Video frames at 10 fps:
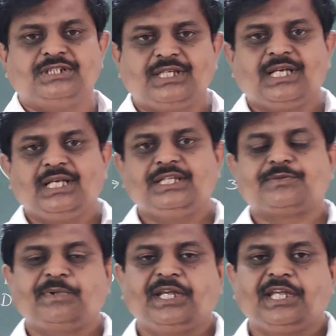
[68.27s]
Generally
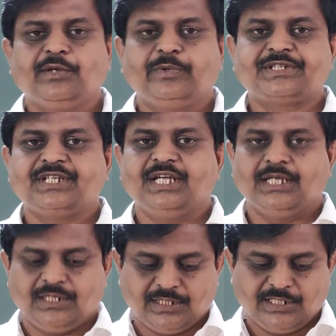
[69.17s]
speaking, we
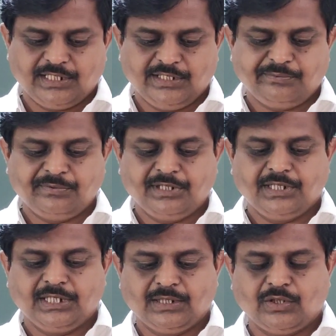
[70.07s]
say if
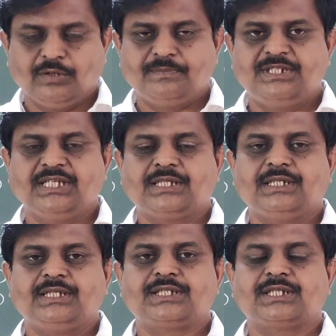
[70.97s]

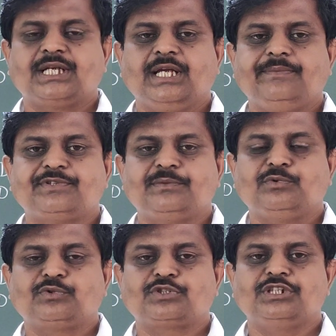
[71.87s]
object describes a
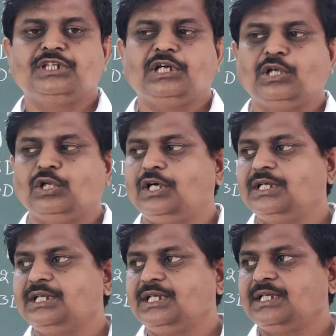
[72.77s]
motion
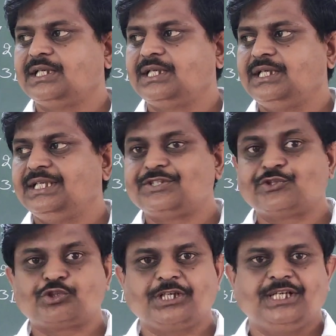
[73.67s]
along a
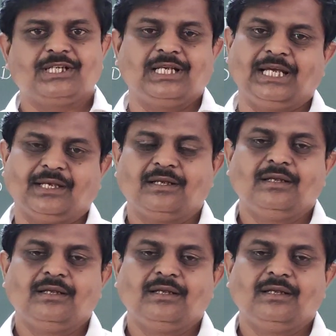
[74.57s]
straight line,